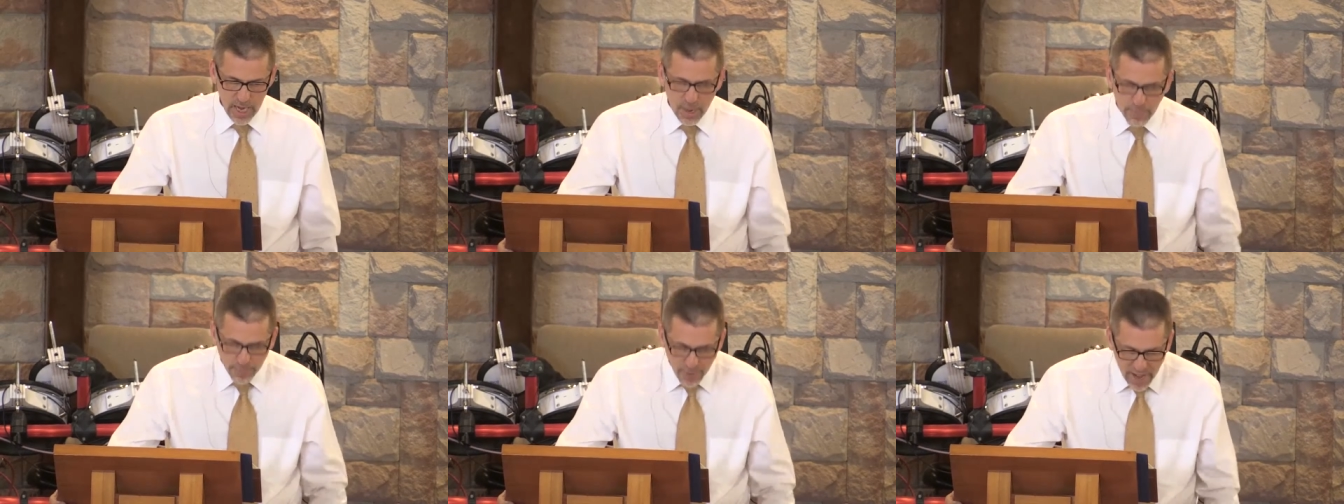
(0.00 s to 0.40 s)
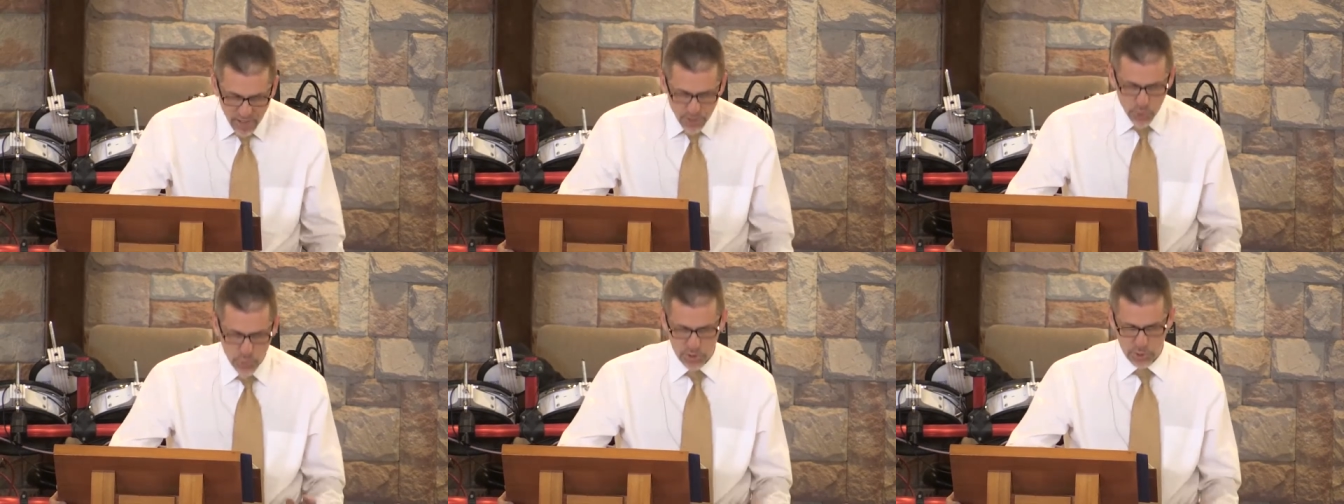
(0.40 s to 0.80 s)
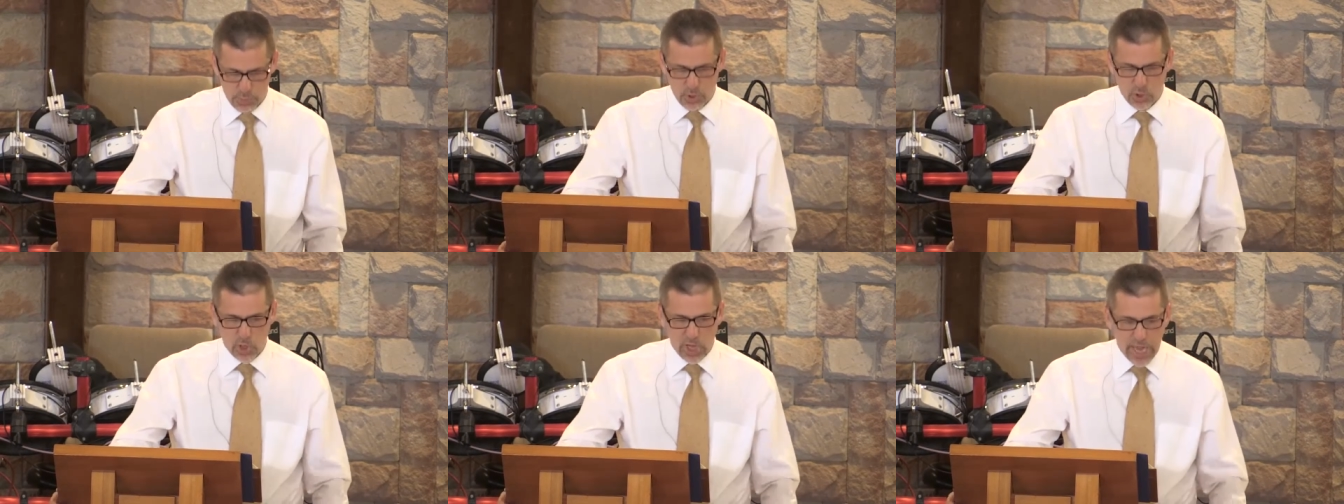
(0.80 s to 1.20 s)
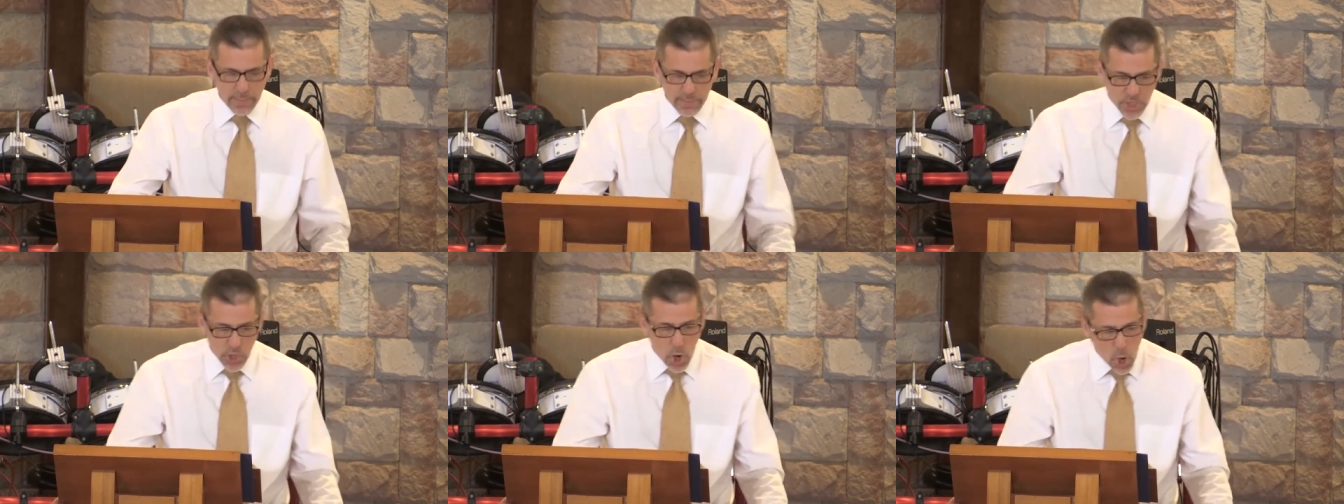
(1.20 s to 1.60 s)
A fast was
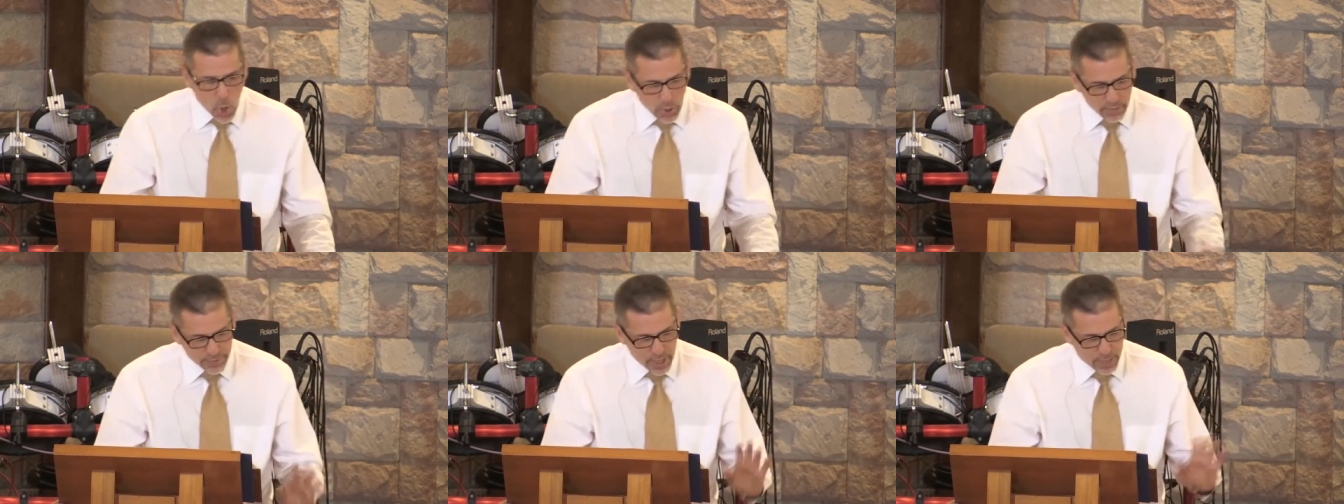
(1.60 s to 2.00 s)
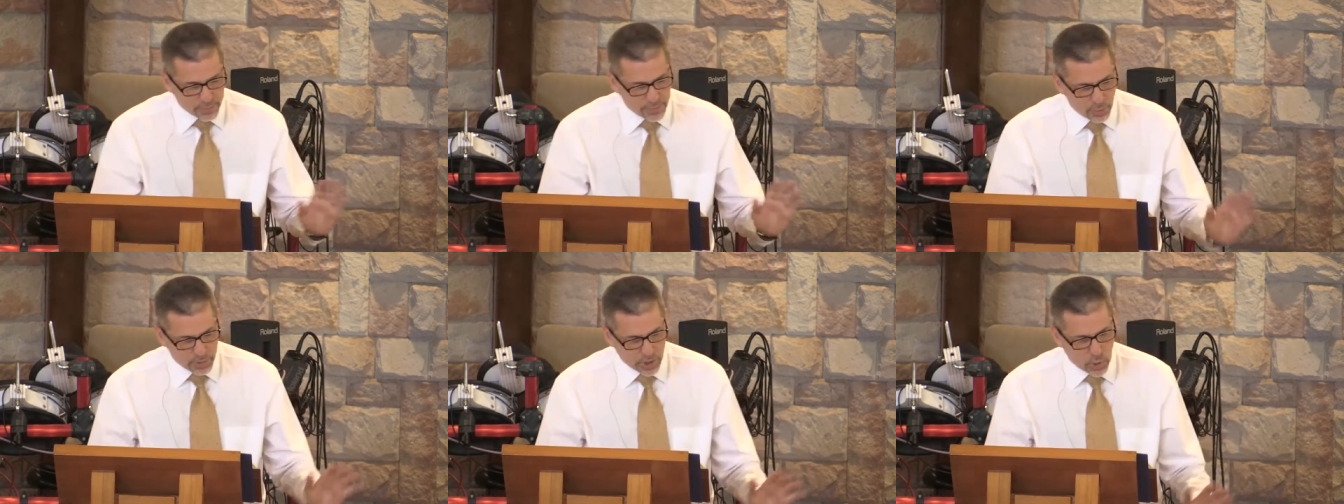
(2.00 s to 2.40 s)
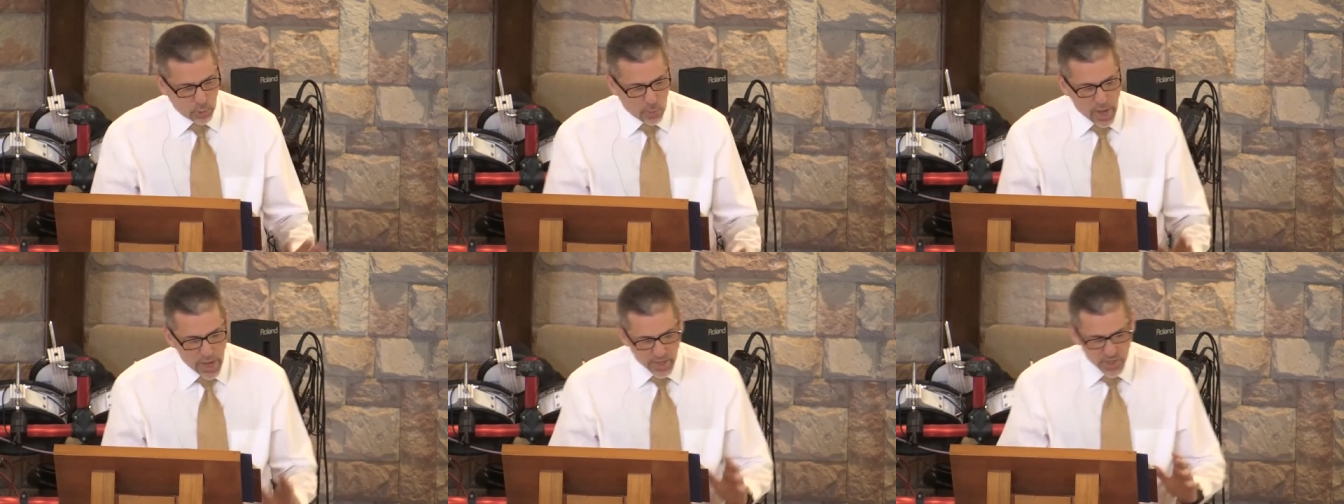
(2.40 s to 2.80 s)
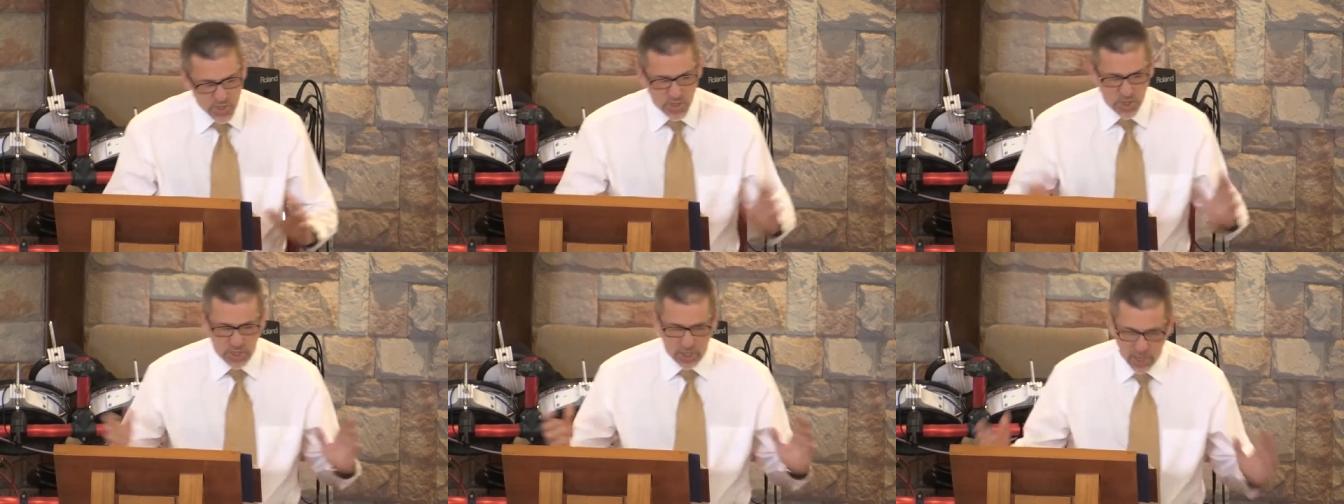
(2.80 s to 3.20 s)
proclaimed, and all of them, from the
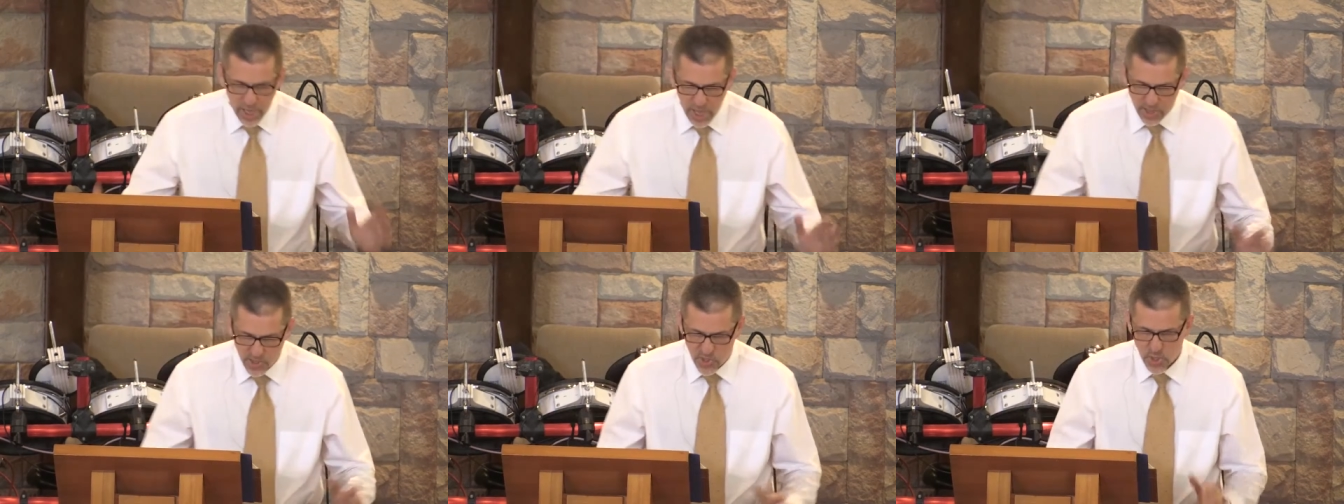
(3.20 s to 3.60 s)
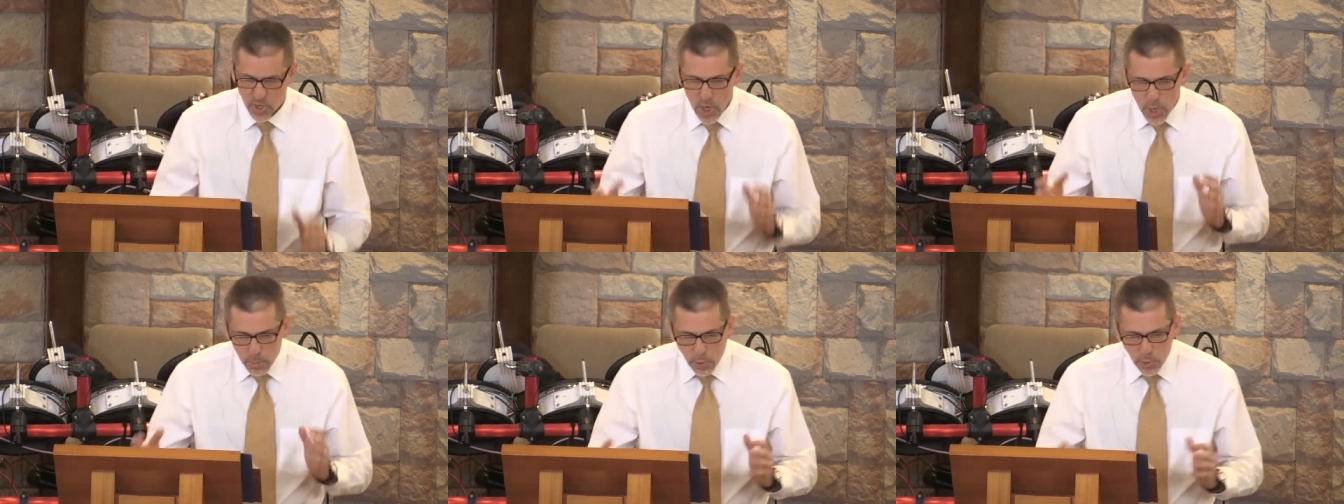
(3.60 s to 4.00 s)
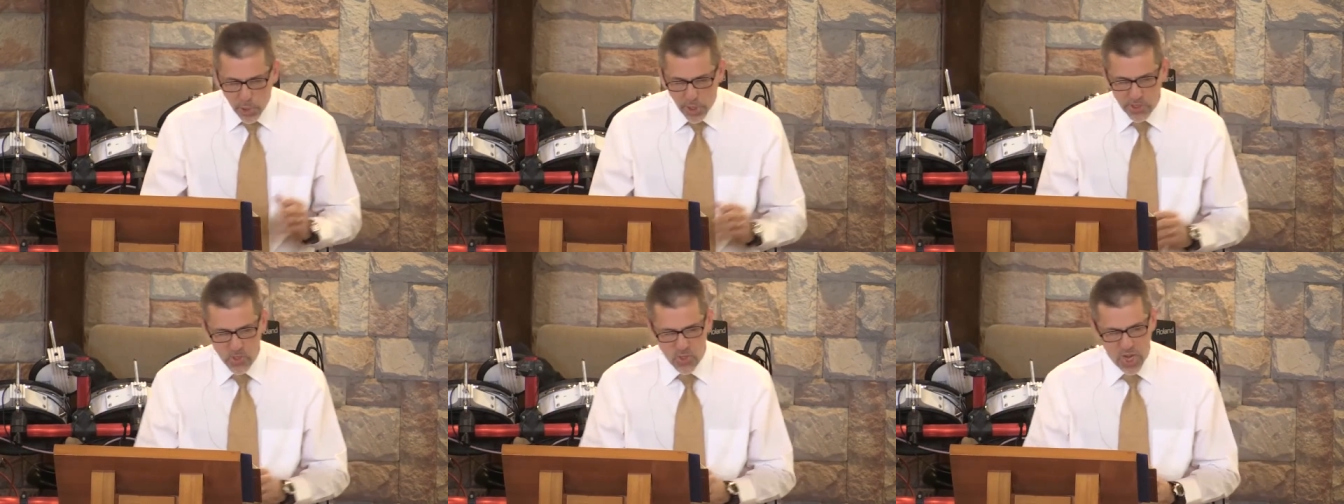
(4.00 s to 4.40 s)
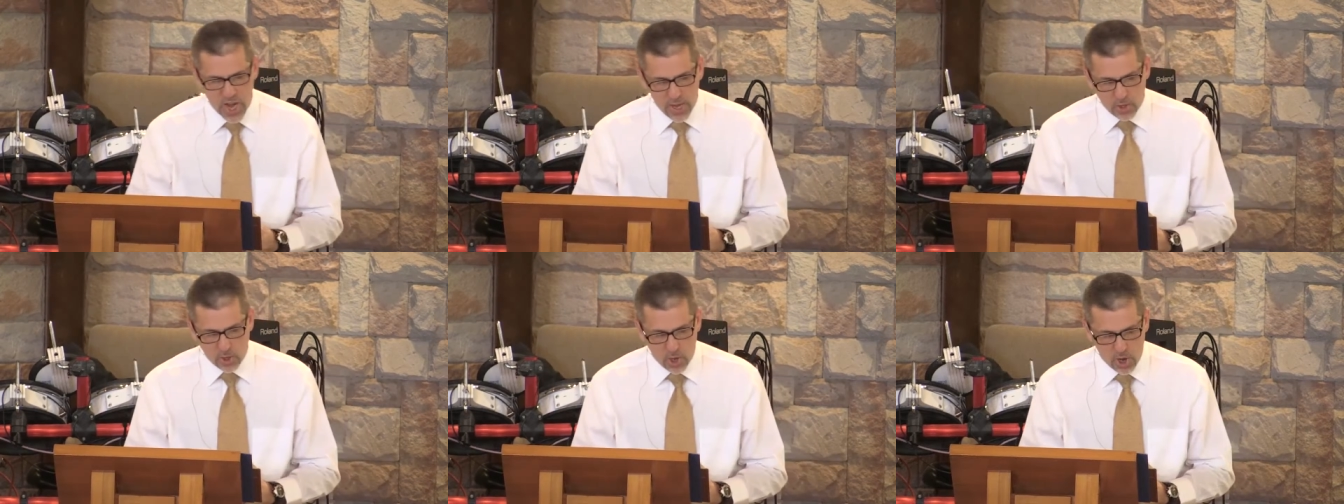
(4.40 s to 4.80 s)
greatest to the least, put on
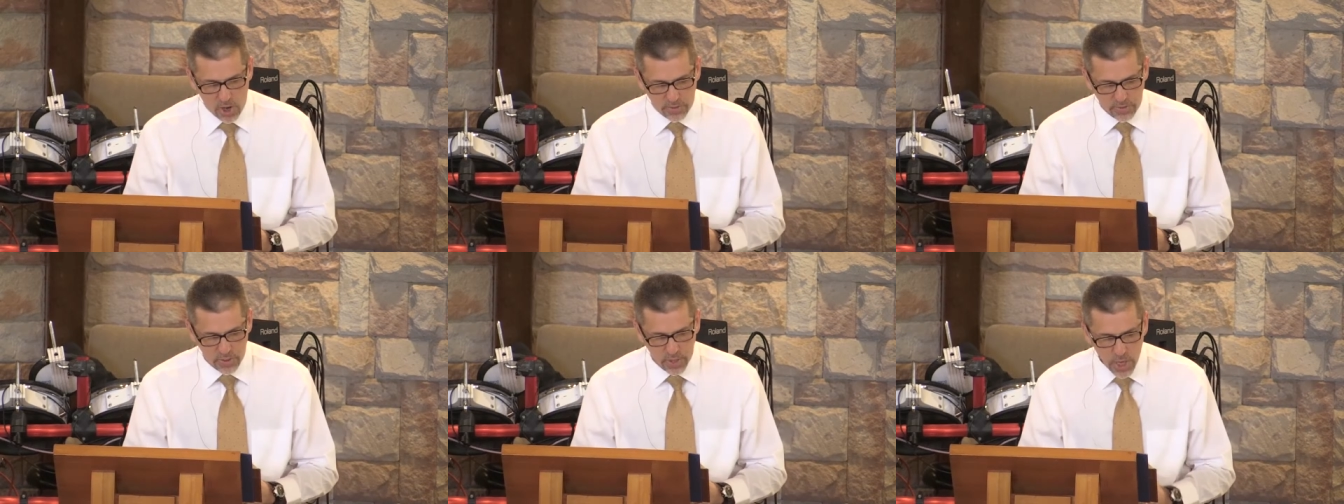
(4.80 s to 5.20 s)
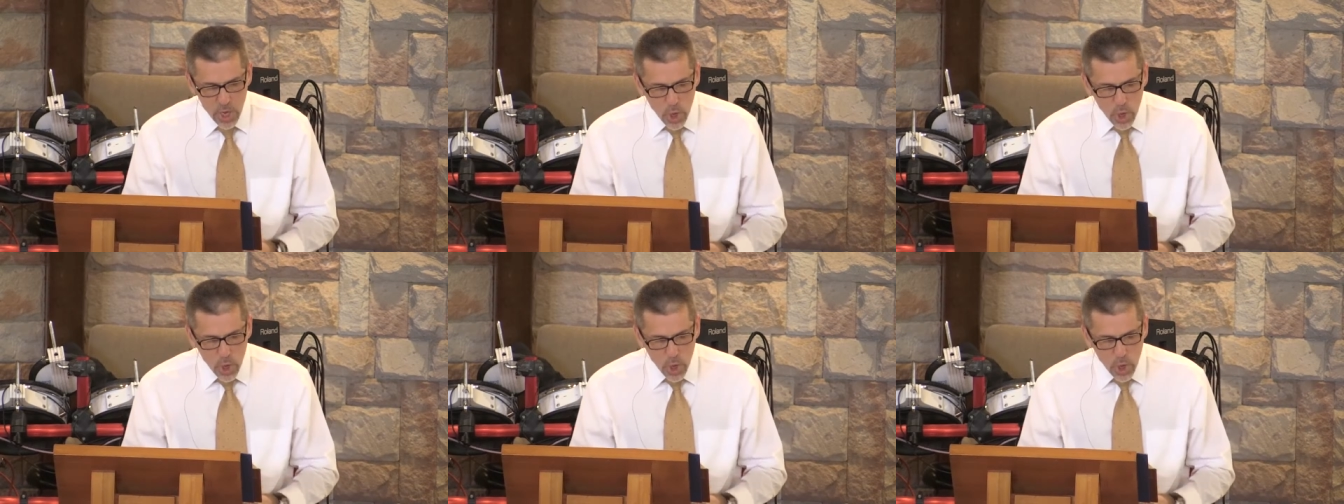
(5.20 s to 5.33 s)
sackcloth.